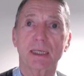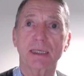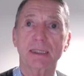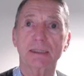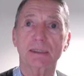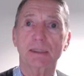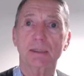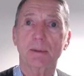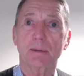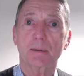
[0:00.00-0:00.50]

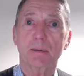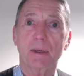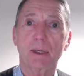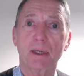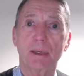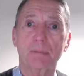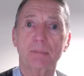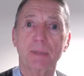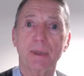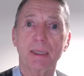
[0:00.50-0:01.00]
It's
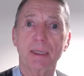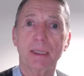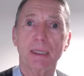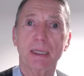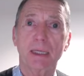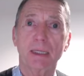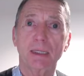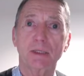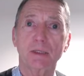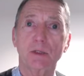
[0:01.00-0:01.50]

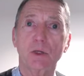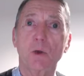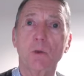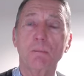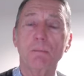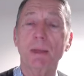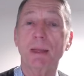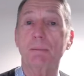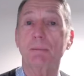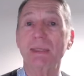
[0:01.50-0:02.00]

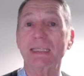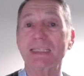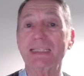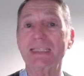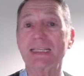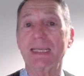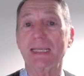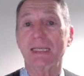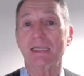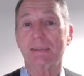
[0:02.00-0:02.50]
don't make me
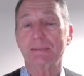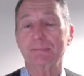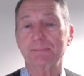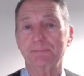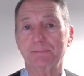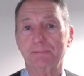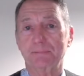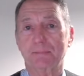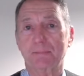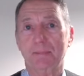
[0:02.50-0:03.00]
sick.
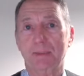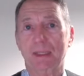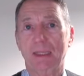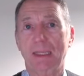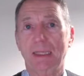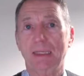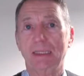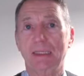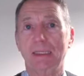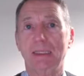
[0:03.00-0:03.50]

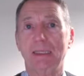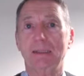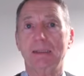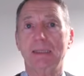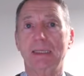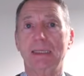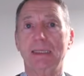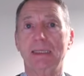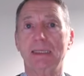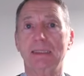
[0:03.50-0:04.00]
And
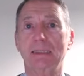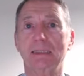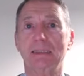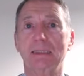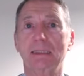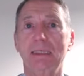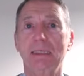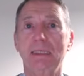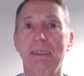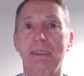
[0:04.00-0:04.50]

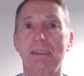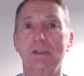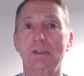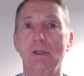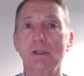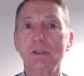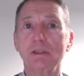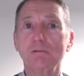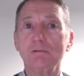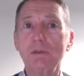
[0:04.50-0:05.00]
it's
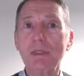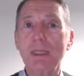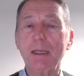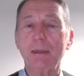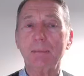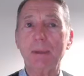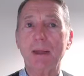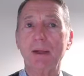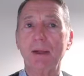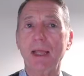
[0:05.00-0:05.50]
not really
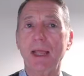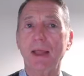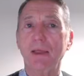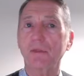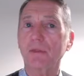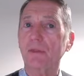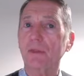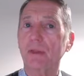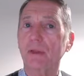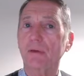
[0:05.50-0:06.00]
about
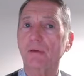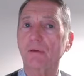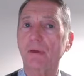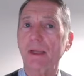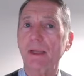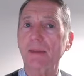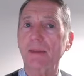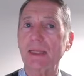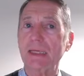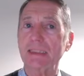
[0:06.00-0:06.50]
health
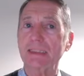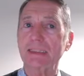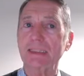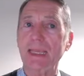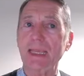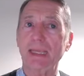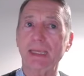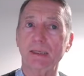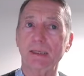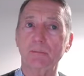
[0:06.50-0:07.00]
in that
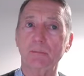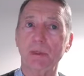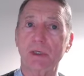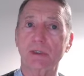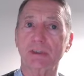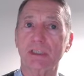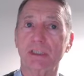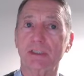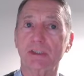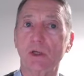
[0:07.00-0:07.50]
saying,
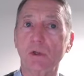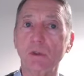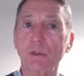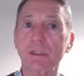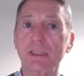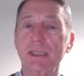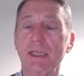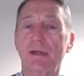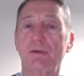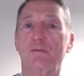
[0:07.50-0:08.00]
because it's an old
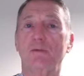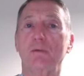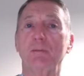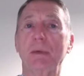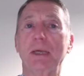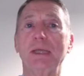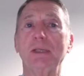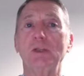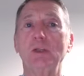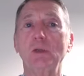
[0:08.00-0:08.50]
saying from
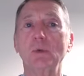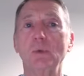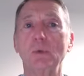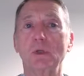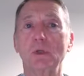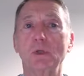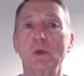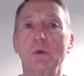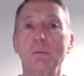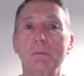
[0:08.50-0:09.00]
my
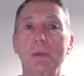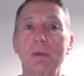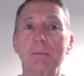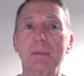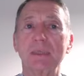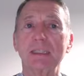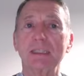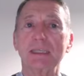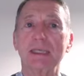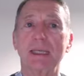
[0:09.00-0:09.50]
youth, don't make
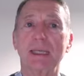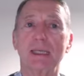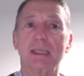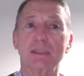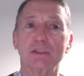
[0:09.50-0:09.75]
me sick.